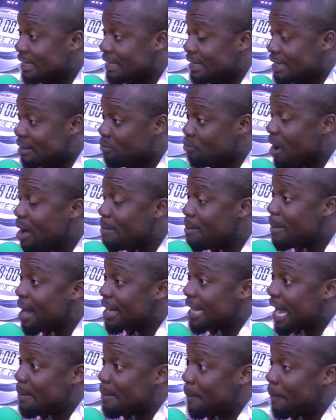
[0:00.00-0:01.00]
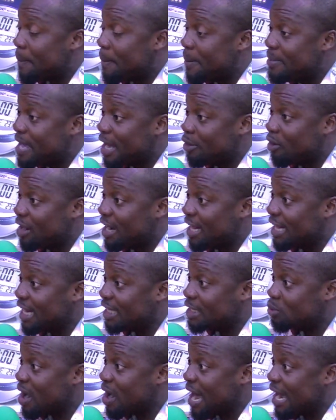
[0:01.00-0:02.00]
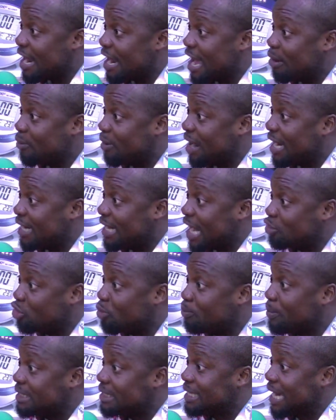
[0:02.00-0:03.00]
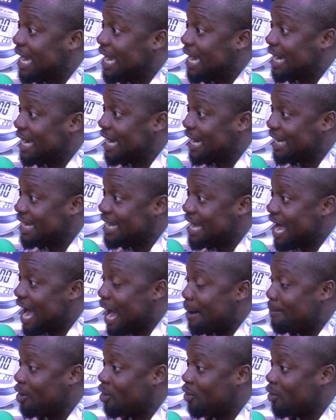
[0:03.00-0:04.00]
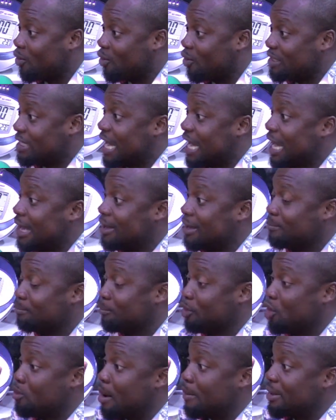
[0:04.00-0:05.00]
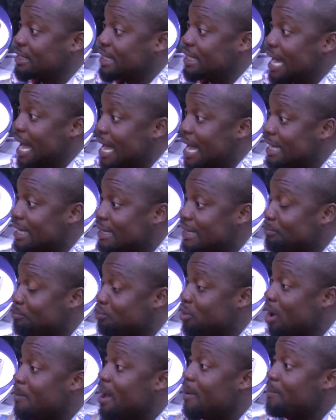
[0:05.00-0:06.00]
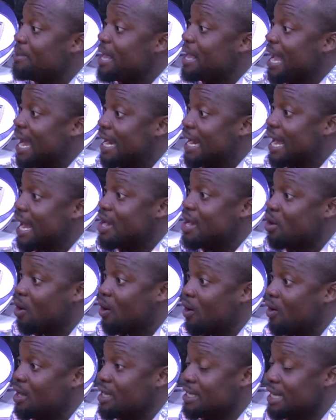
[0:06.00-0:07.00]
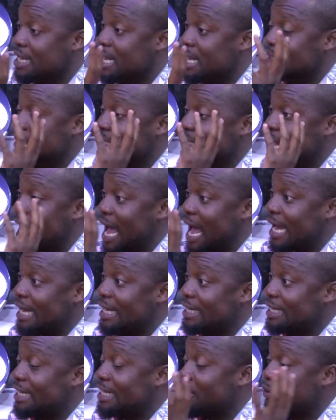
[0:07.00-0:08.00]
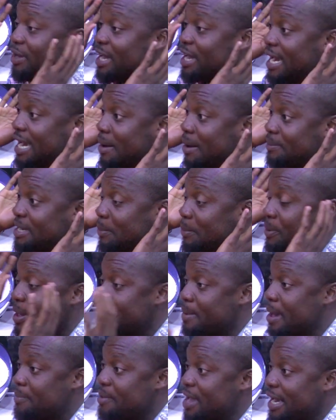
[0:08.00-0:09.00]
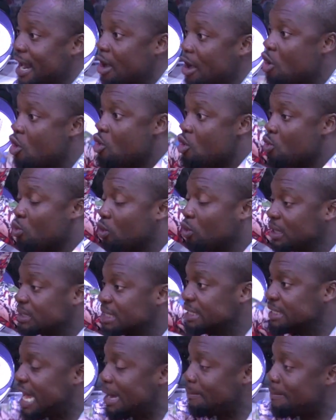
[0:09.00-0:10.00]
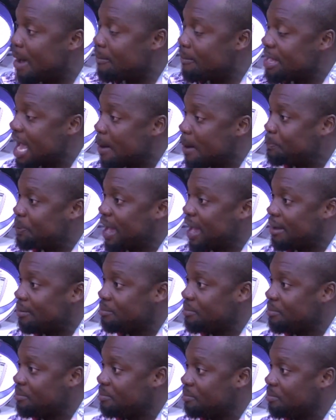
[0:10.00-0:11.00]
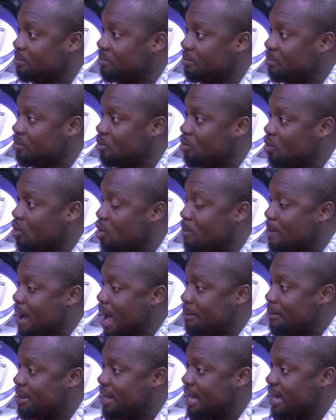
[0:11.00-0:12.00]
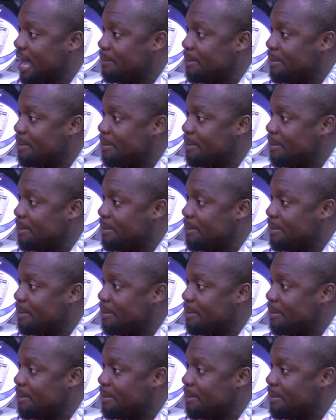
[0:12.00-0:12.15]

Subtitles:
we ma kai papa bi an won dey reti war e kwale ka so besi dan e dey amano no was he me no ma me ha problem bi e dey di ho e je sika ye dey we yanam ye pay ba bi da u kosi dan ma me ape o ma me e be